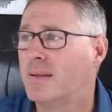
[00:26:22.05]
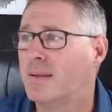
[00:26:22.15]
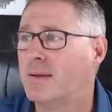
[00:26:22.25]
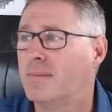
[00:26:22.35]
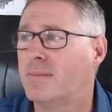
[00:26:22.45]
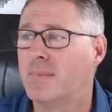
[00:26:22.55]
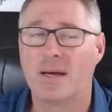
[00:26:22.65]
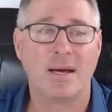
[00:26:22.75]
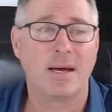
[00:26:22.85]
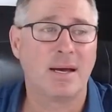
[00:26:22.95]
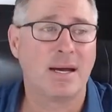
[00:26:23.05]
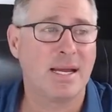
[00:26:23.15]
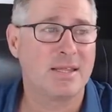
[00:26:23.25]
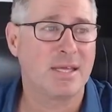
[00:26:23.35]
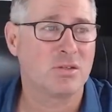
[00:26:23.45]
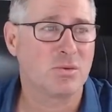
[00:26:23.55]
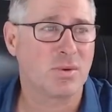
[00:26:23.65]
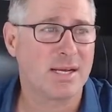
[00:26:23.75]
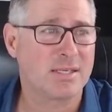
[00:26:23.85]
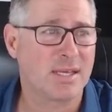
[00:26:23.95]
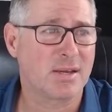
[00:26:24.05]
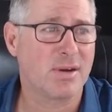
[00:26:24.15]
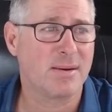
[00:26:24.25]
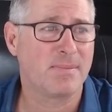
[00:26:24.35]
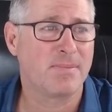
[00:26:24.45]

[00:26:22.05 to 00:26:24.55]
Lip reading: Yep. Anything else you want to add to that, Grant?